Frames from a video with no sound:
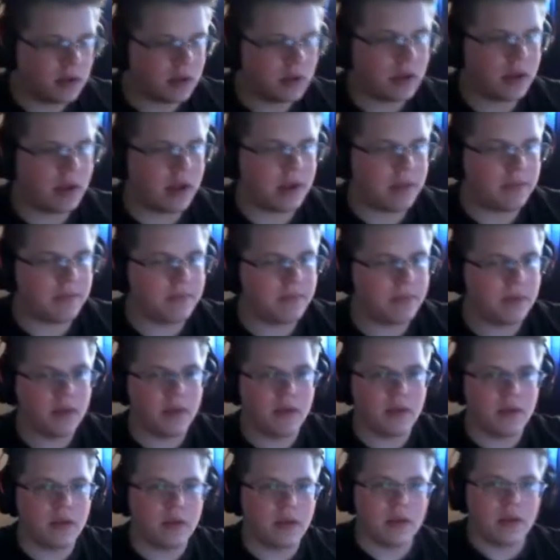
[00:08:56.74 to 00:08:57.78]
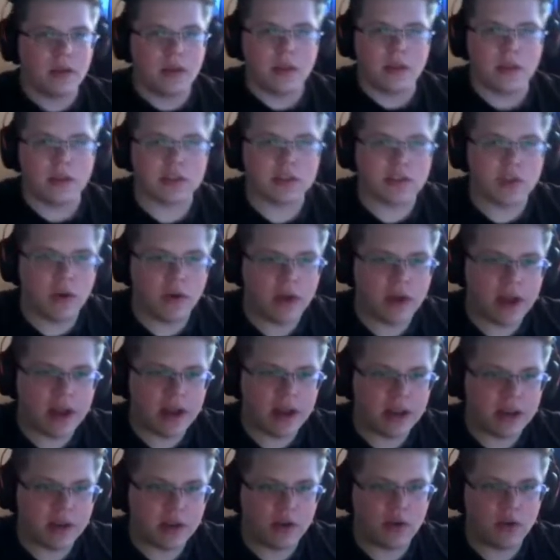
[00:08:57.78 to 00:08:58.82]
Okay, let's go ahead
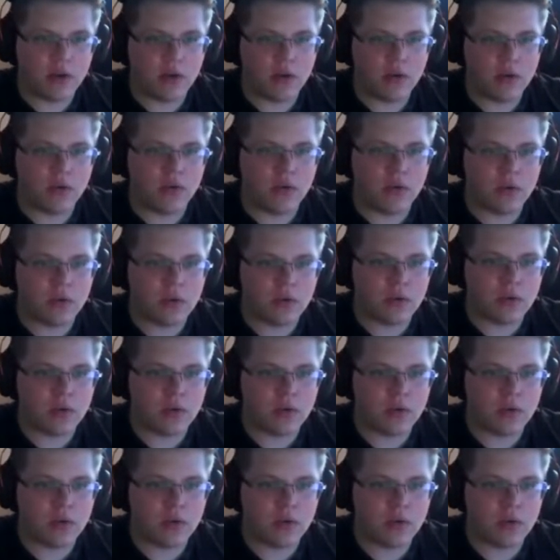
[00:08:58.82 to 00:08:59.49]
and do